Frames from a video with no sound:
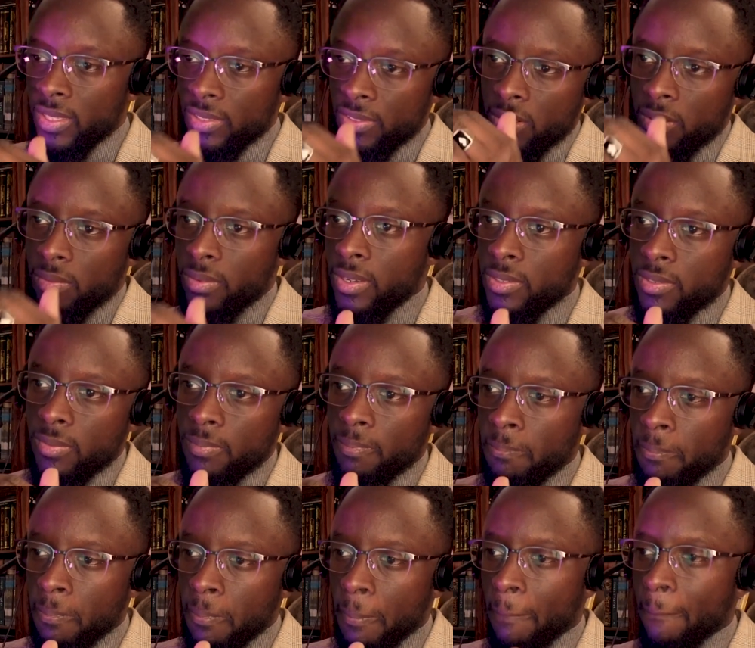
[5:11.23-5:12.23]
to that generation.
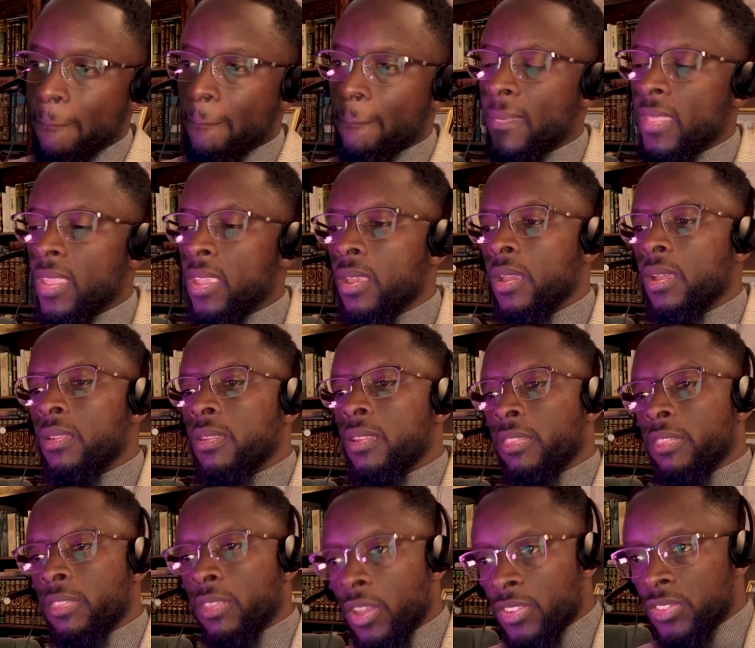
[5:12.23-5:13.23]

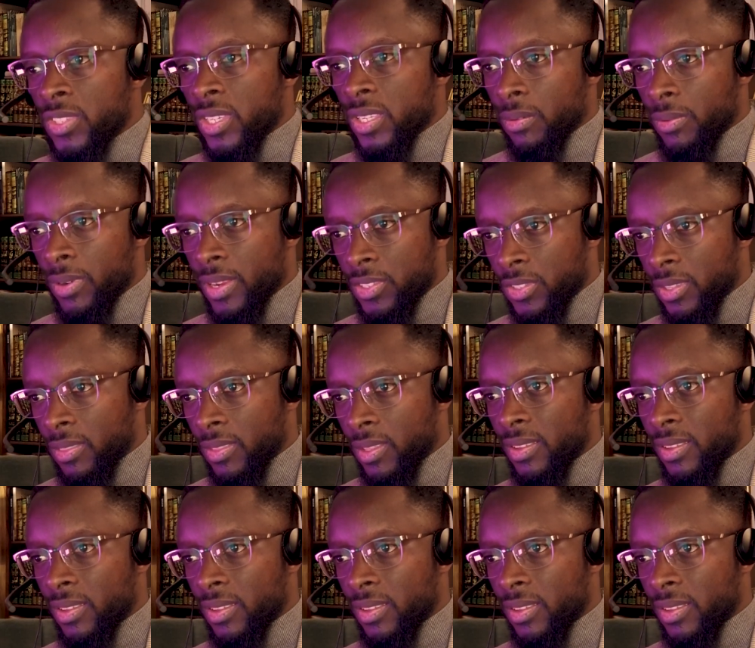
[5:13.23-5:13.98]
The third generation